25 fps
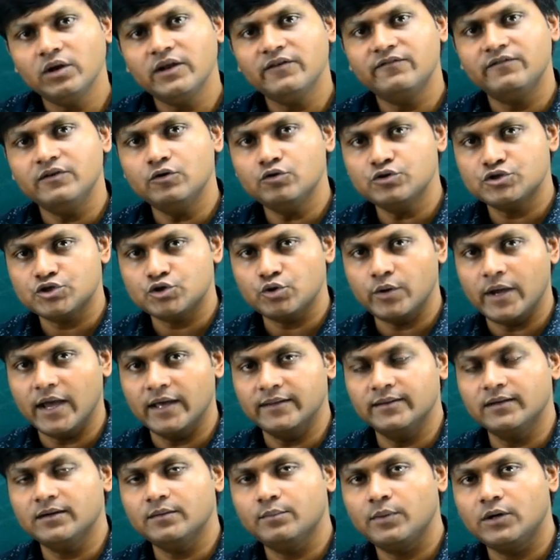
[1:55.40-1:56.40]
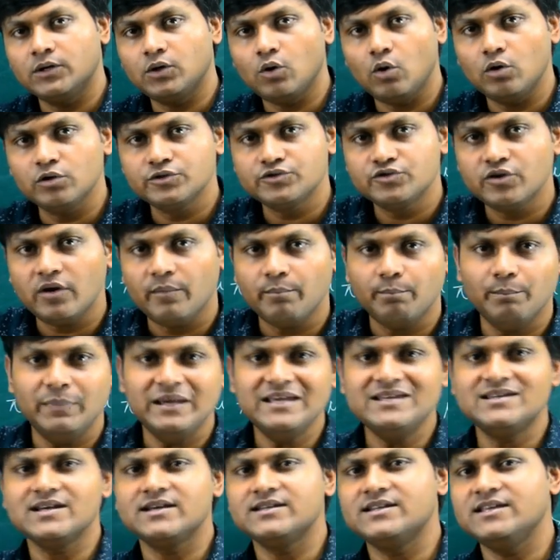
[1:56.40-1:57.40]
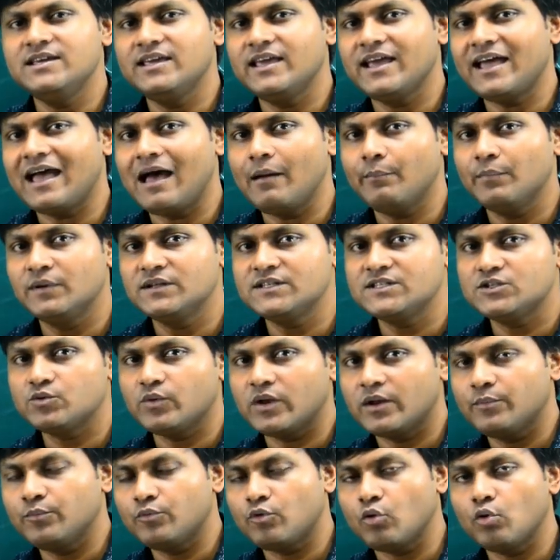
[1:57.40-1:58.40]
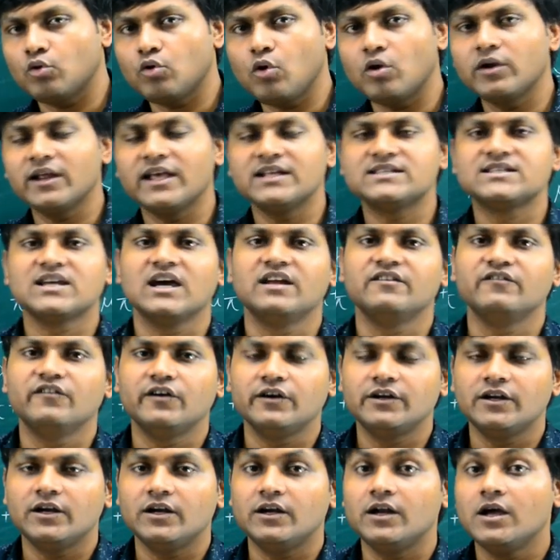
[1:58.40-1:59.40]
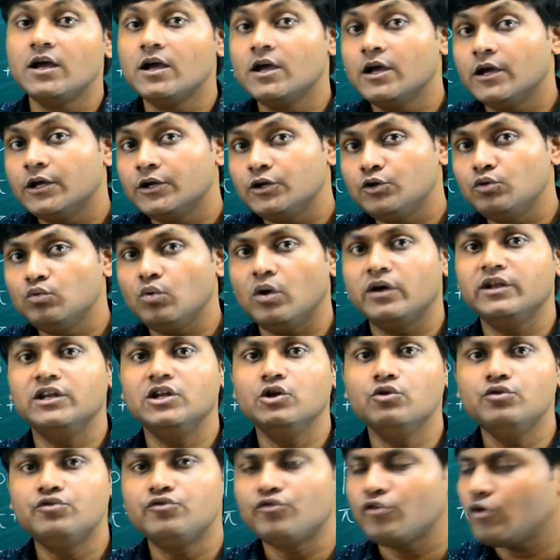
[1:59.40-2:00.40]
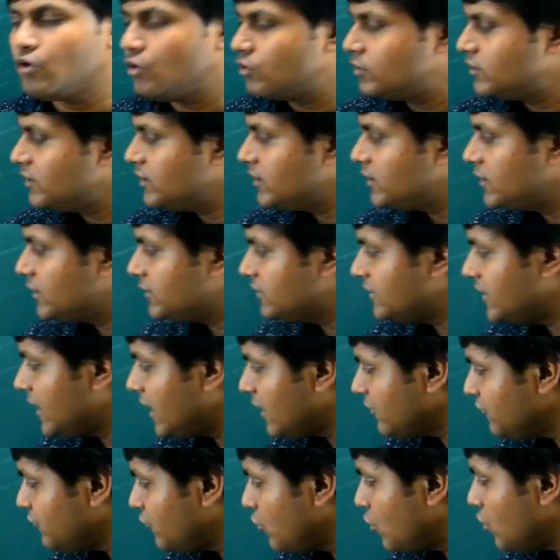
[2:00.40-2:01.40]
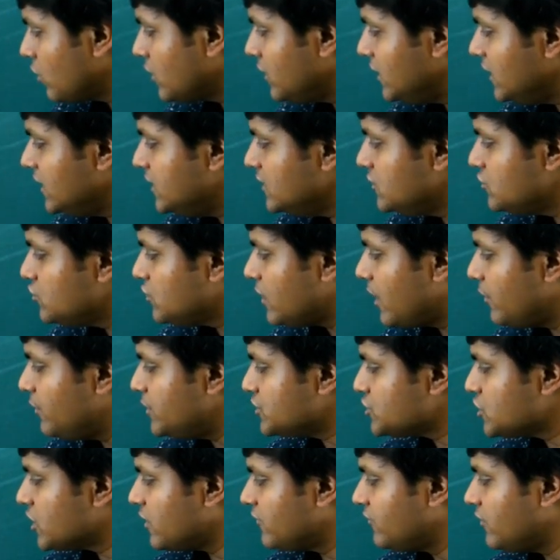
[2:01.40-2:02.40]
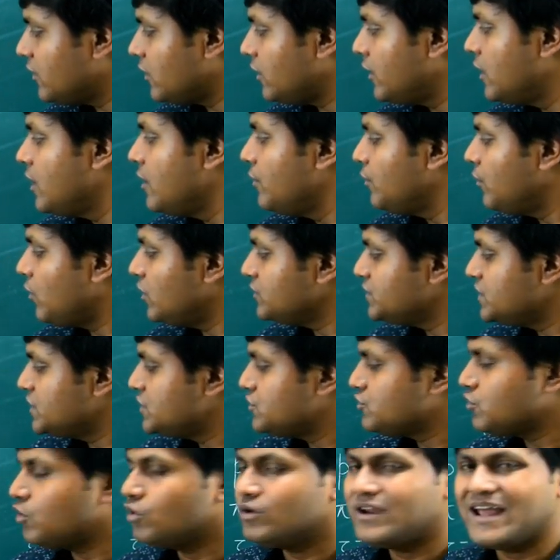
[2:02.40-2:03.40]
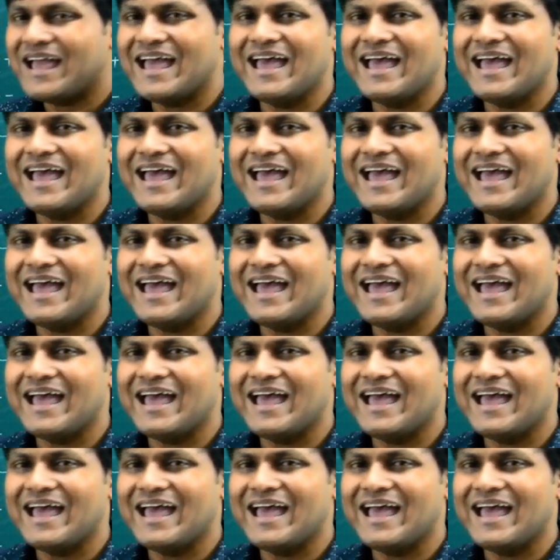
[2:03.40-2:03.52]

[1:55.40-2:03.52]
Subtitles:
fuse together, but also a beta decay happens where a proton gets converted to a neutron, therefore leading to the emission of a positron